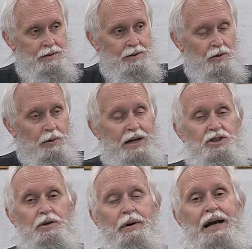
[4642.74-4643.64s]
The
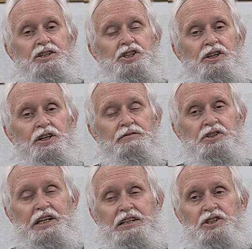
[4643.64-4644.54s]
resurrection of
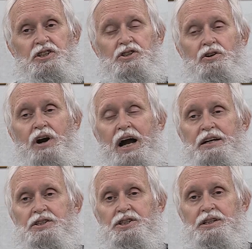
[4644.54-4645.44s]
Jesus
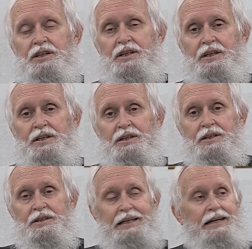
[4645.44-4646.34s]
Christ
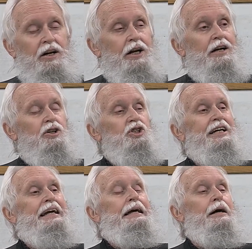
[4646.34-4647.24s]
declares
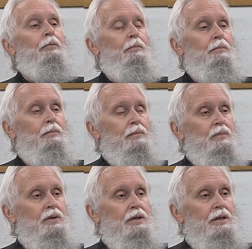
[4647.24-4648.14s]
him,
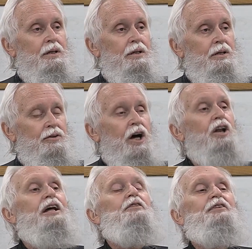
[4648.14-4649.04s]
the
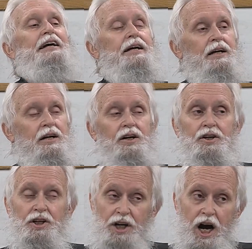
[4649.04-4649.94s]
living
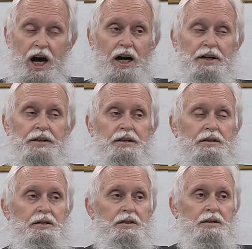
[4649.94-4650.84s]
God,
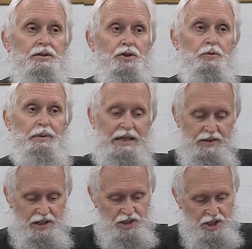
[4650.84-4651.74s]
to be
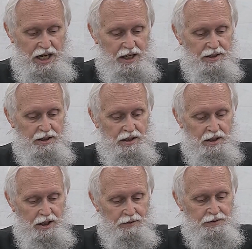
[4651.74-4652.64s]
the Son
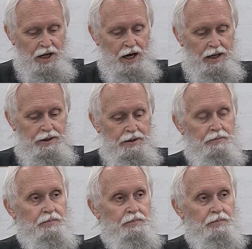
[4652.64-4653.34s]
of God.